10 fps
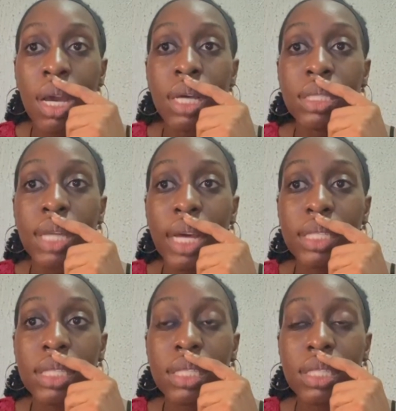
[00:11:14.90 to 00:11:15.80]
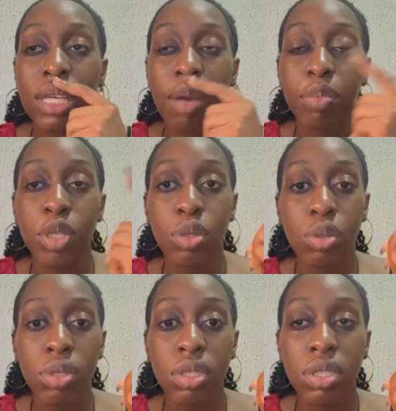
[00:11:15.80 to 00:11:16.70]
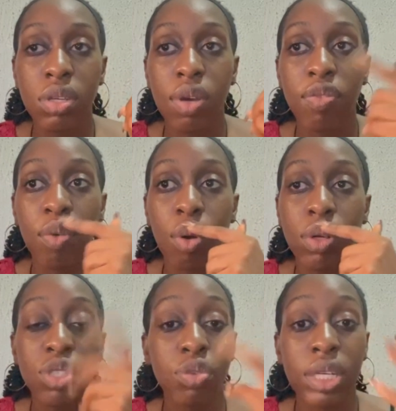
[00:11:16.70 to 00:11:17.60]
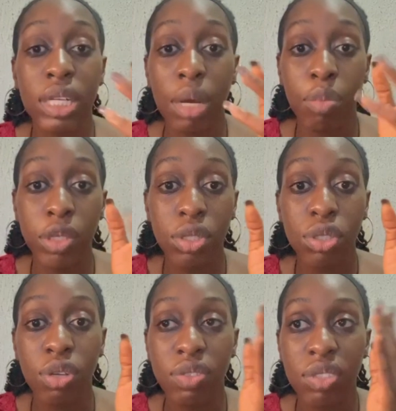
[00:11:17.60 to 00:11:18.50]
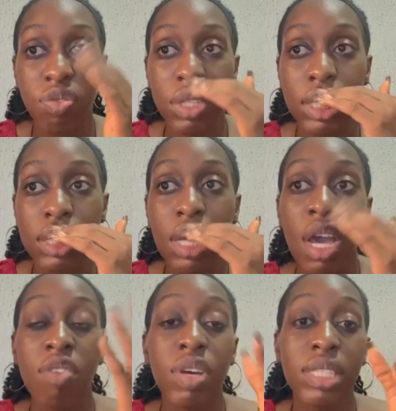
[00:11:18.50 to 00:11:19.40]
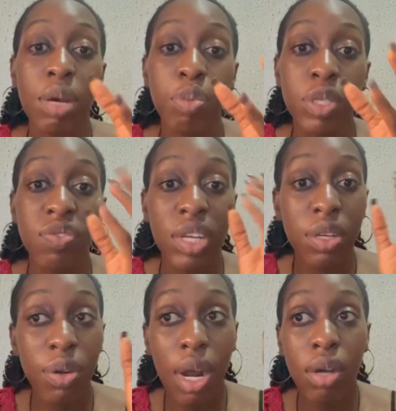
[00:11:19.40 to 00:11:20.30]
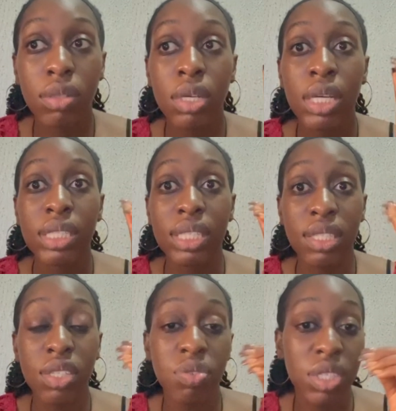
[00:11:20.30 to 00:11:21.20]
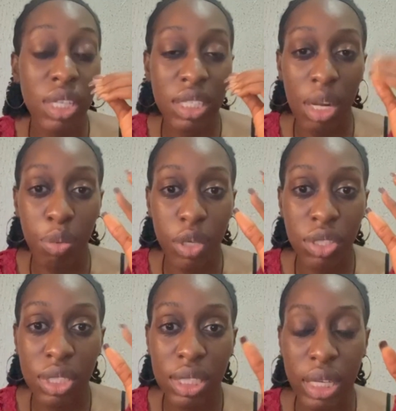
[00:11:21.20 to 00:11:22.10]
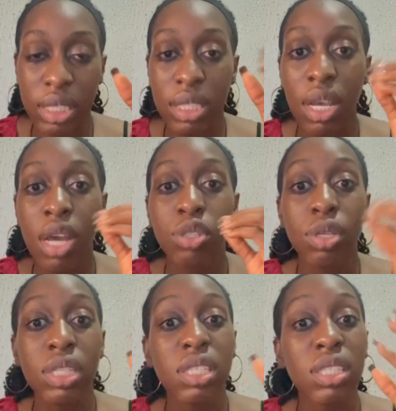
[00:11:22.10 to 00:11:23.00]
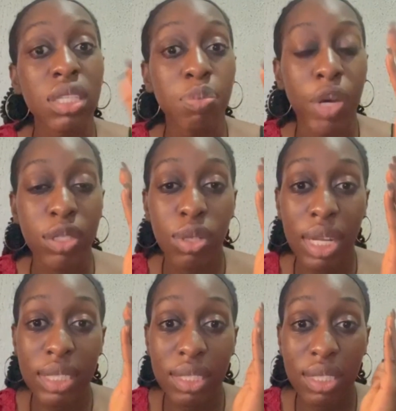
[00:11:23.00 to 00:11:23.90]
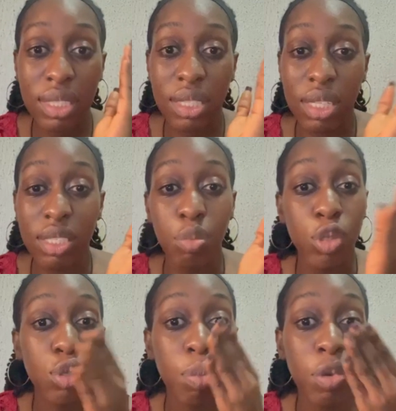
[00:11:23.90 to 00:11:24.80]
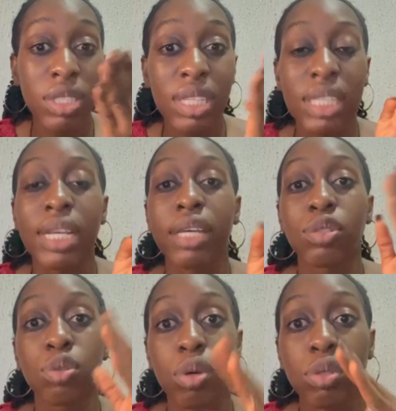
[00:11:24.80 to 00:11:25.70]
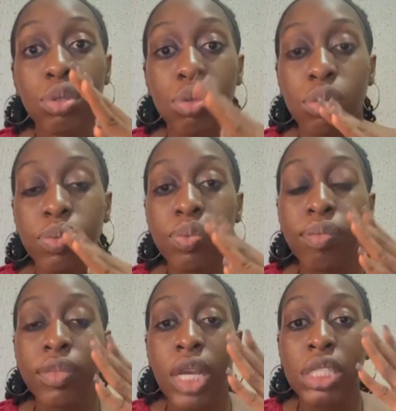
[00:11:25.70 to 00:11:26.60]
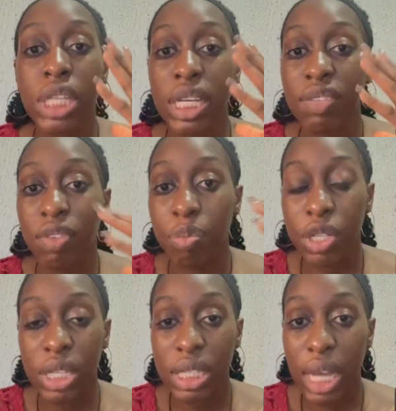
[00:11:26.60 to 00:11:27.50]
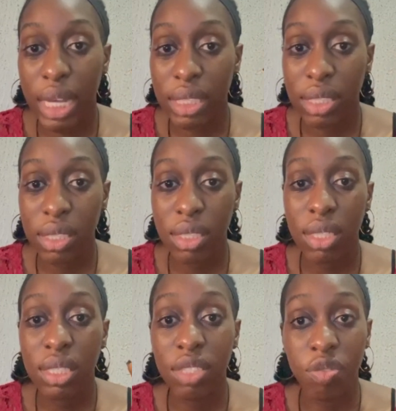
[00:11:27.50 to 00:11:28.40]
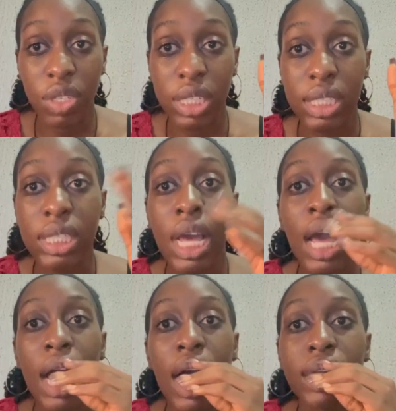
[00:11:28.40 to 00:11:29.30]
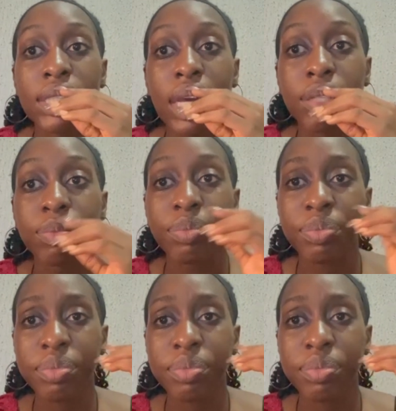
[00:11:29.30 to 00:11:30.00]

that can be used for screening and monitoring of syphilis. For example, is venereal disease research laboratory test. So this is the most common test that is done to check if a patient has syphilis. And then